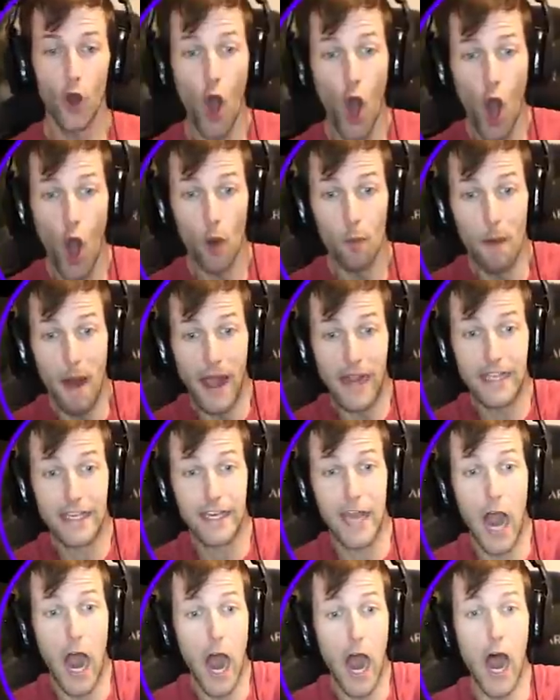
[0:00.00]
too- Oh my
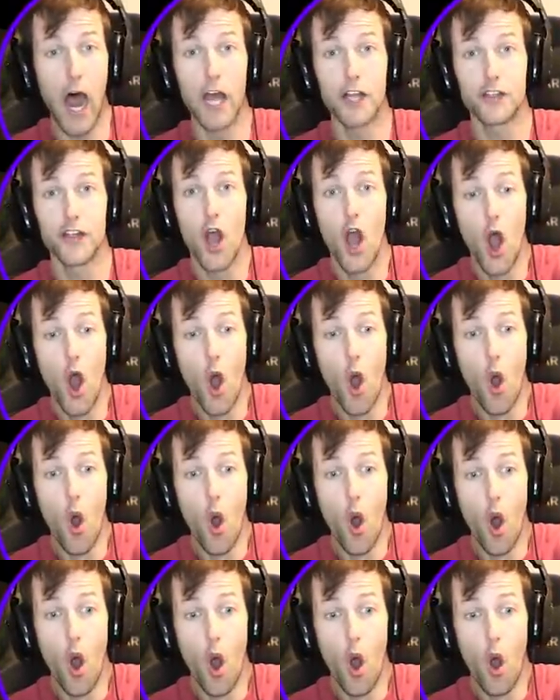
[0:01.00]
gosh!
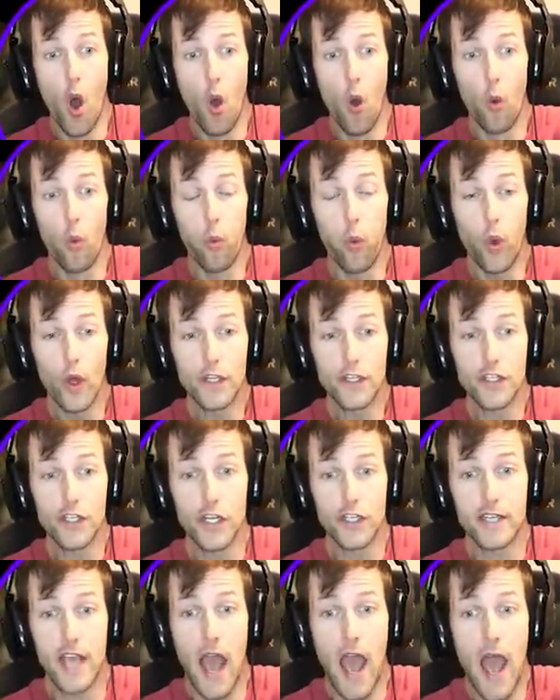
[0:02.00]
What
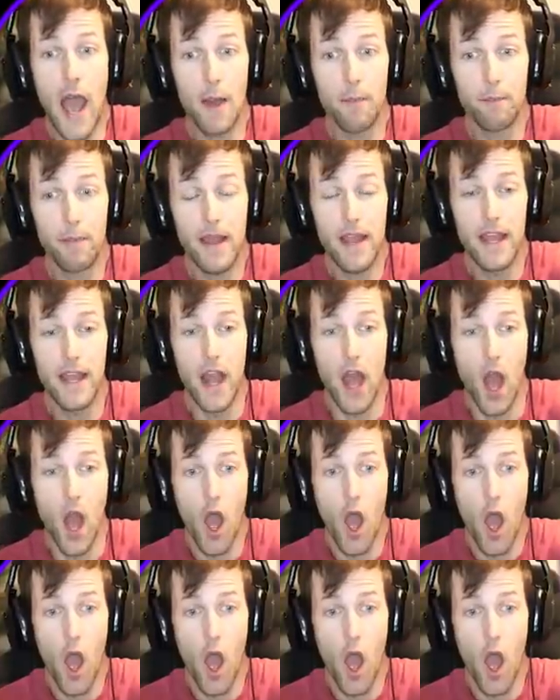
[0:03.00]
just happened?